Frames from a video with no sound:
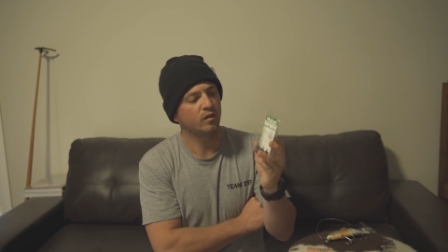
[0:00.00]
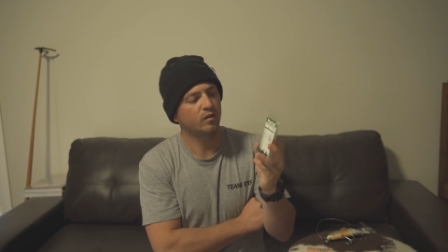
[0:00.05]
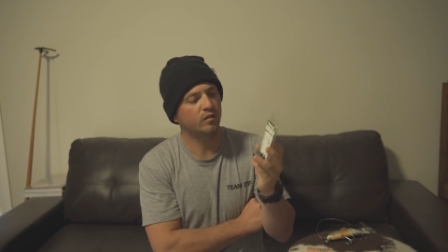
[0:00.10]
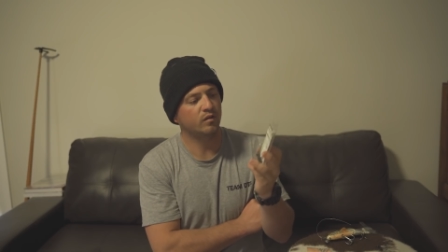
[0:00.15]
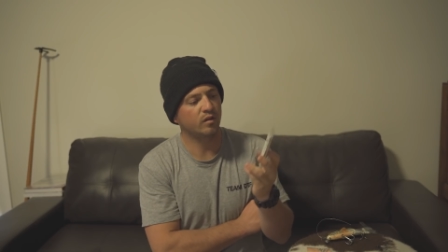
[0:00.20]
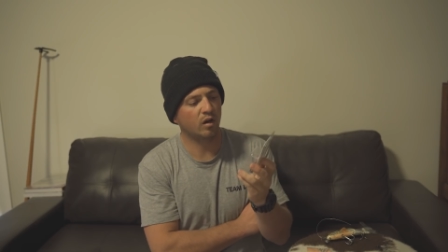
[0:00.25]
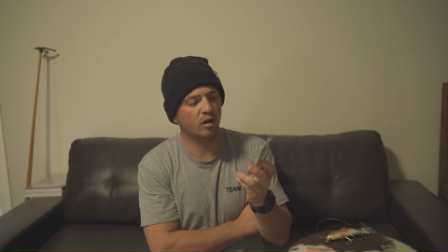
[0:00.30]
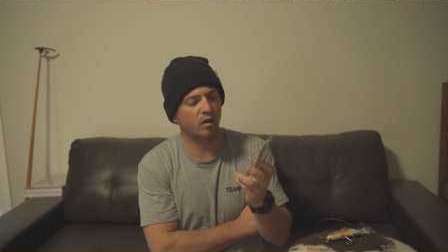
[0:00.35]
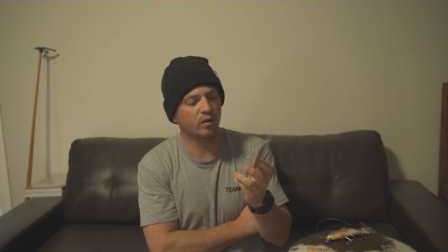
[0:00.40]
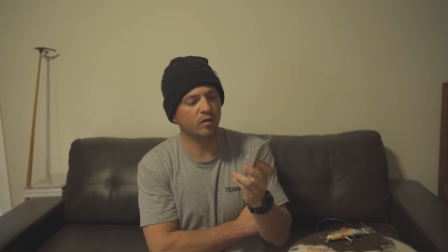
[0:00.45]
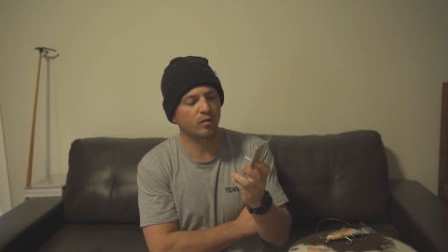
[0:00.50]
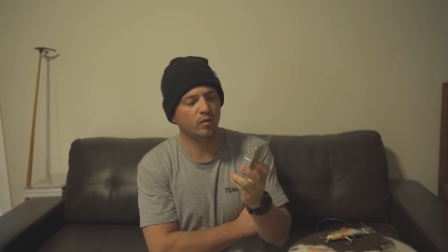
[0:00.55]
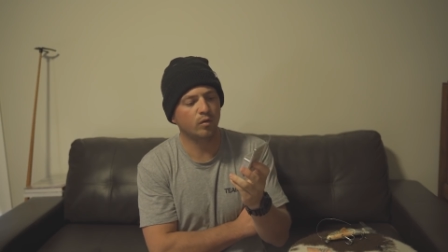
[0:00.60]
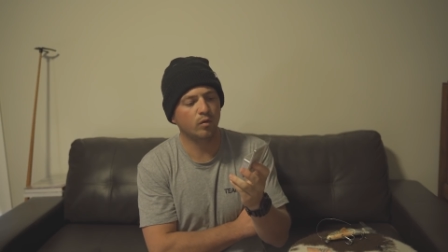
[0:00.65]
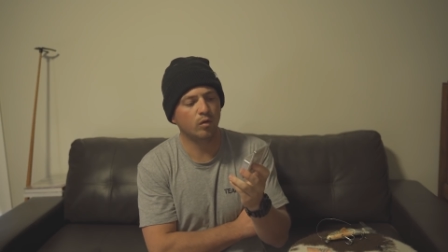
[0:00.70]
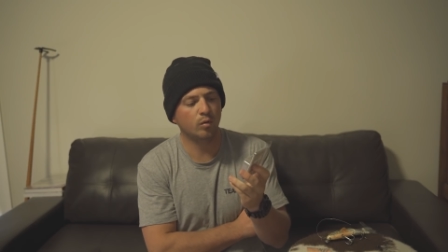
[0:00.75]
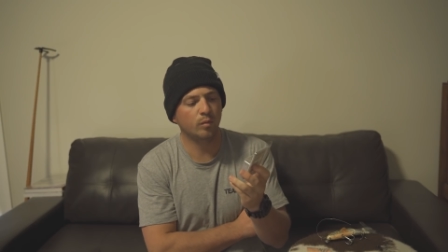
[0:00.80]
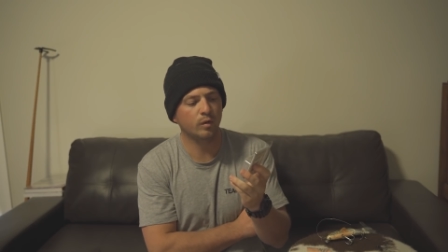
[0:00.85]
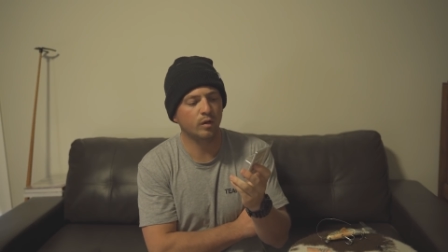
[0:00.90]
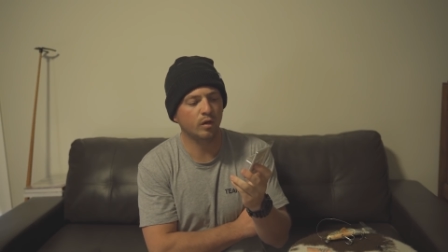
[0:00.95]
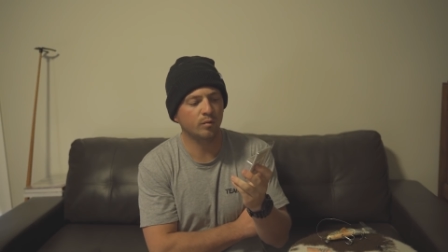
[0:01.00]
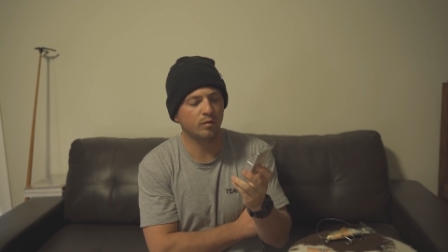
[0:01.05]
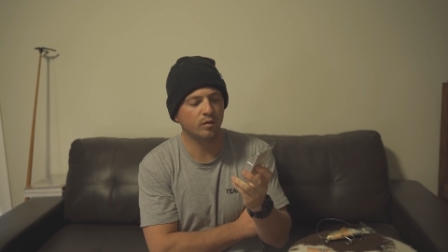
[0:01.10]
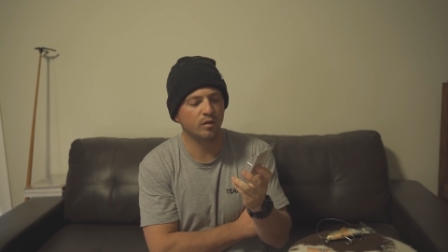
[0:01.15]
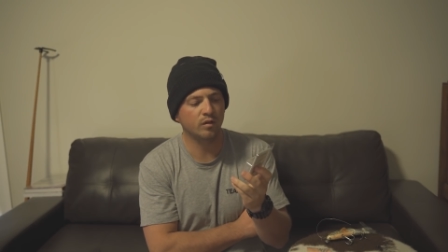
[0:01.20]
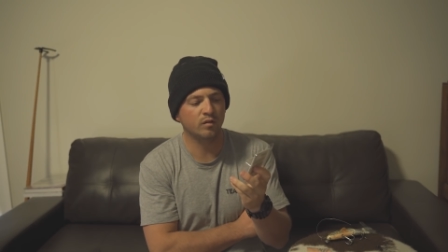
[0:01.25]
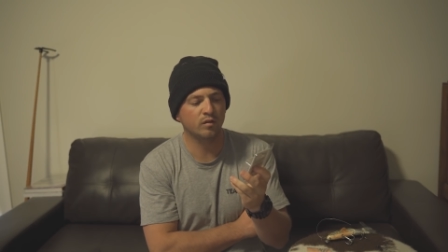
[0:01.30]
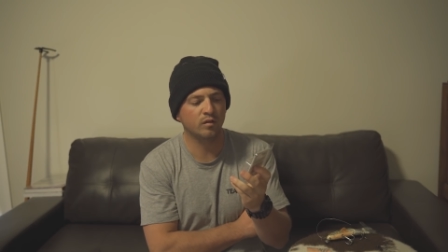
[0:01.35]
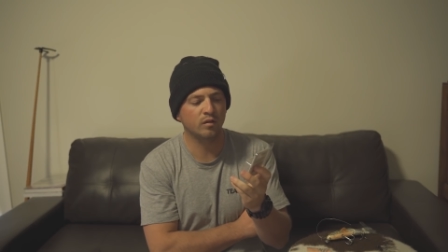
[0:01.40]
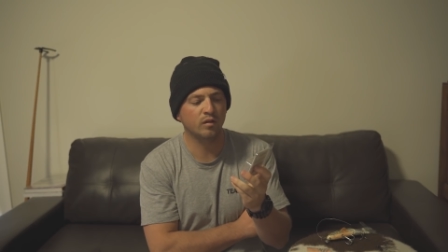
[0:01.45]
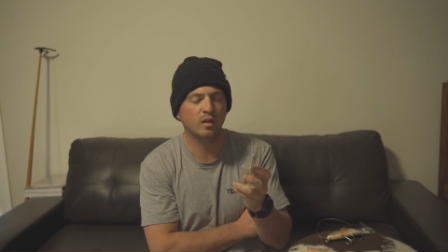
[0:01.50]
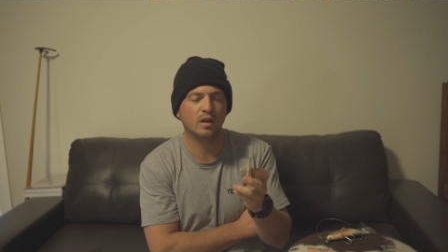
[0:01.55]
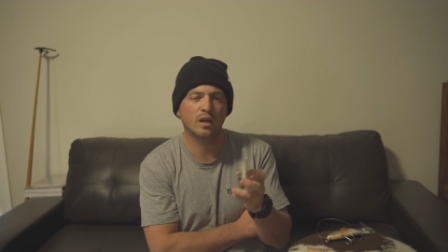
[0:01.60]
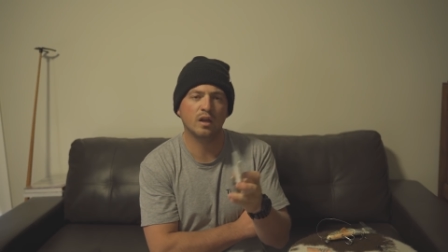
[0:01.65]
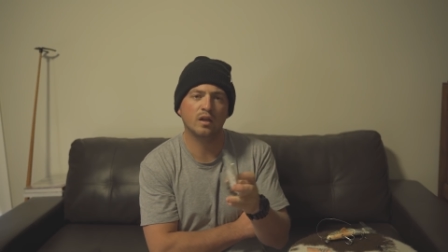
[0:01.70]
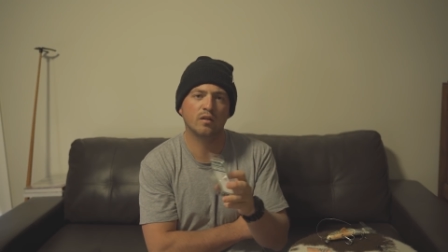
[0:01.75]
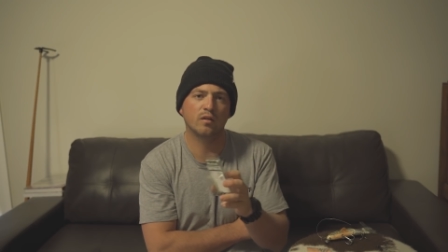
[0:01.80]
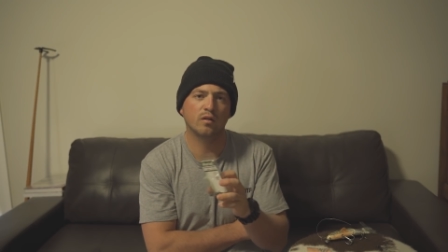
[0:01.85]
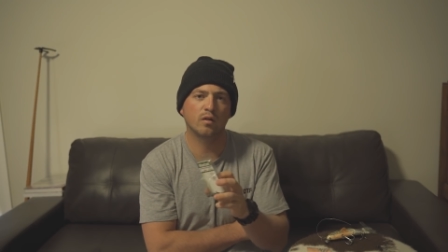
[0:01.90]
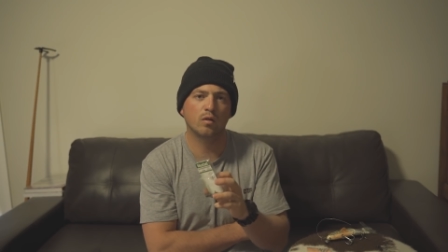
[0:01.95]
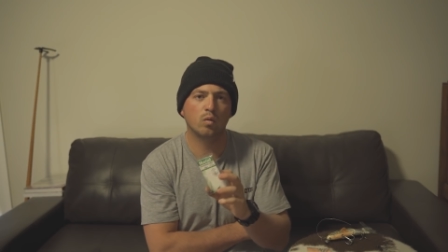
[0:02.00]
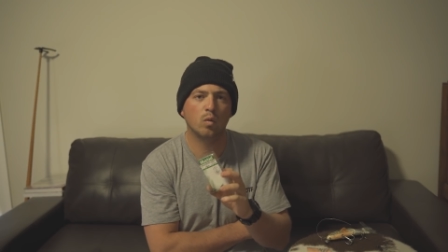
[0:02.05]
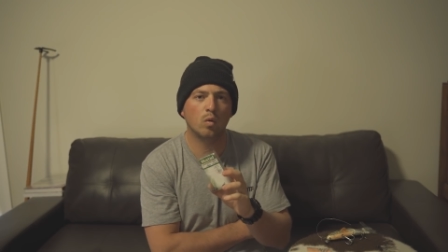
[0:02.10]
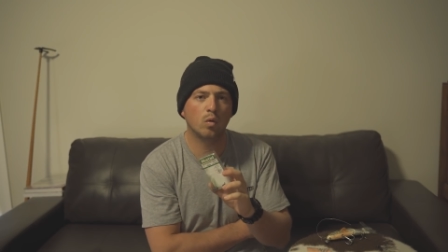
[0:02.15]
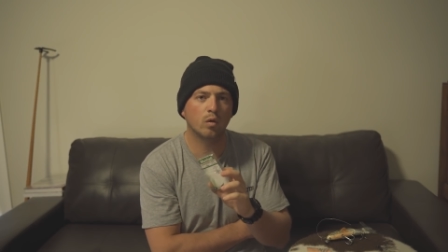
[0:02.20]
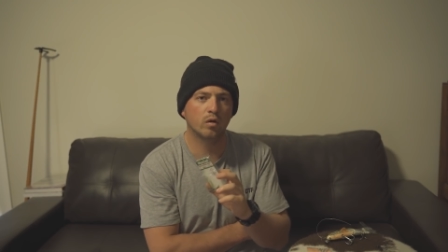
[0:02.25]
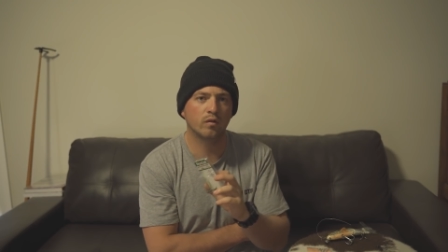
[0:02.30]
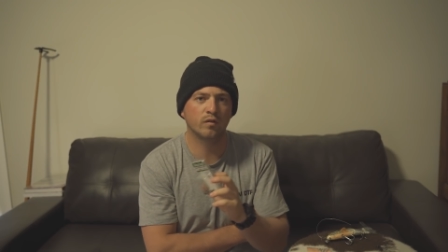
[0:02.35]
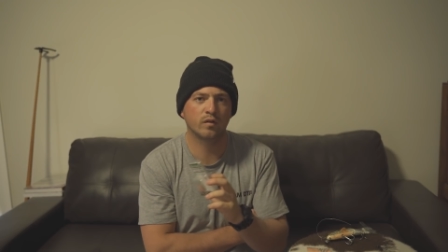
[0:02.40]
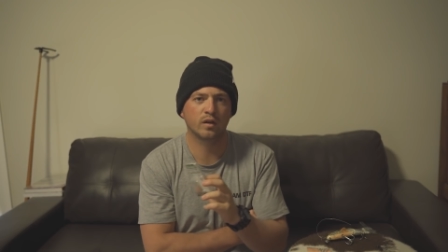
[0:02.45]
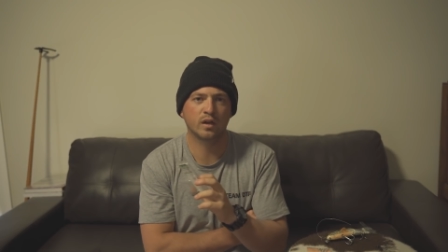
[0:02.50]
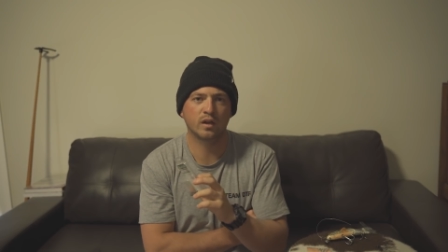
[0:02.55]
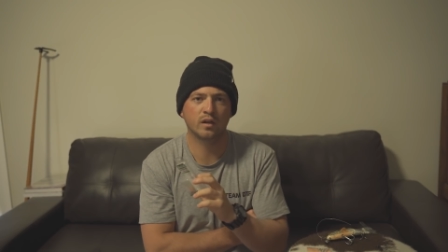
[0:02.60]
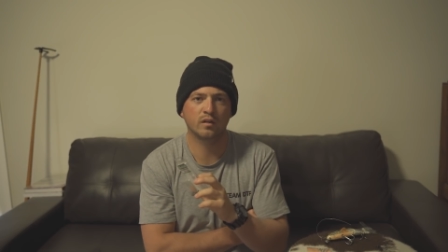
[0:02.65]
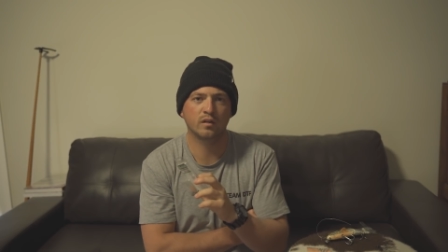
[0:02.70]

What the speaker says: So normally I'm using either 1/4